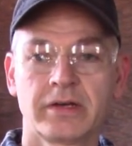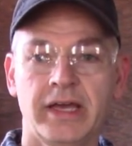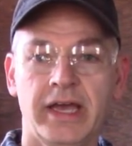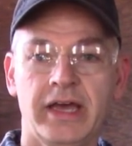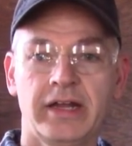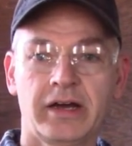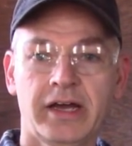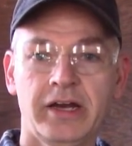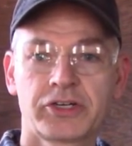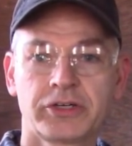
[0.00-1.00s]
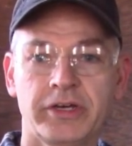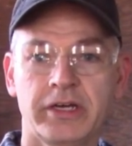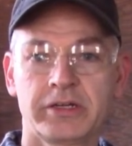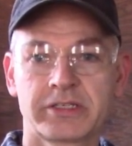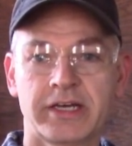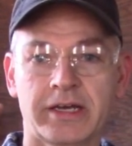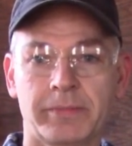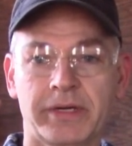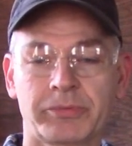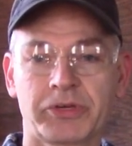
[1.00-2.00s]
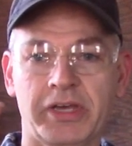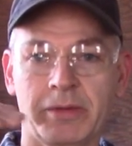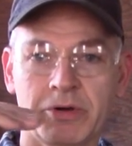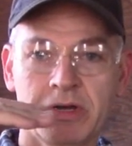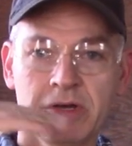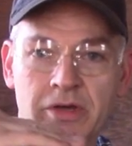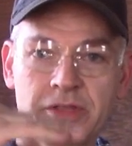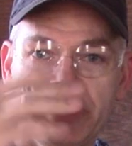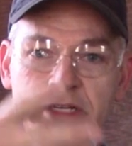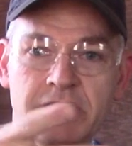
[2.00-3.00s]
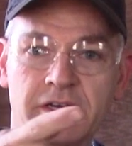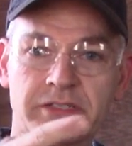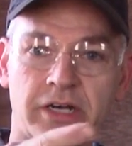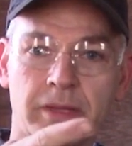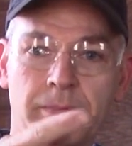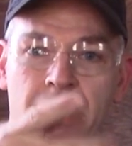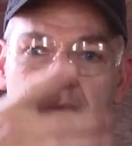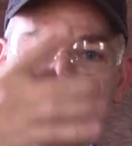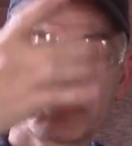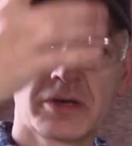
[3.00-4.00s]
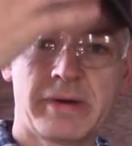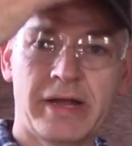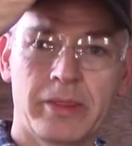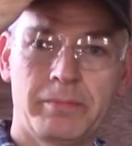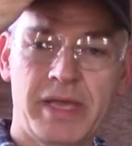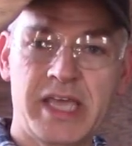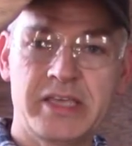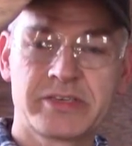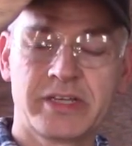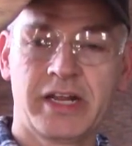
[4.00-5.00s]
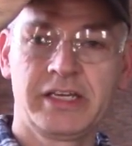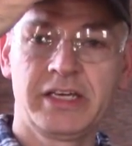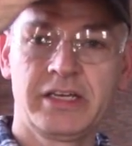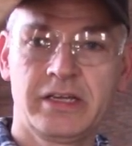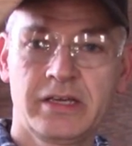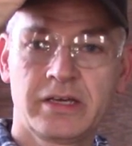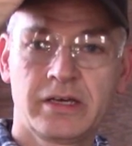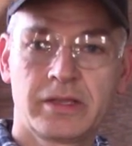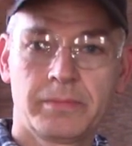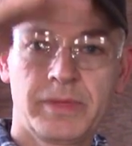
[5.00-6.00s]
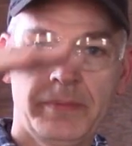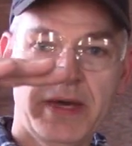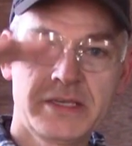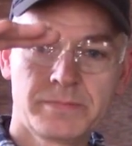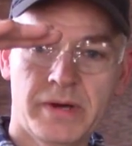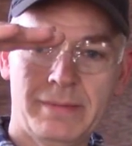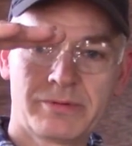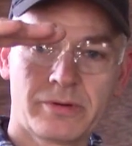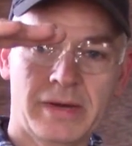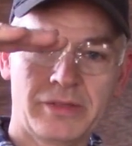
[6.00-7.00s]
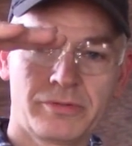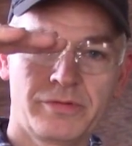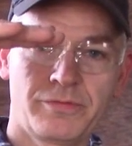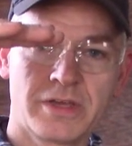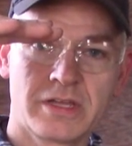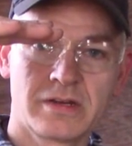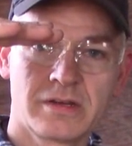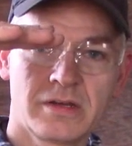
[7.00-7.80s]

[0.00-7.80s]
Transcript: And I'll kind of show you in a sec. I'll pick up the camera. The details are the pipes come out of the base, and I need, the base pipes are about 3 feet.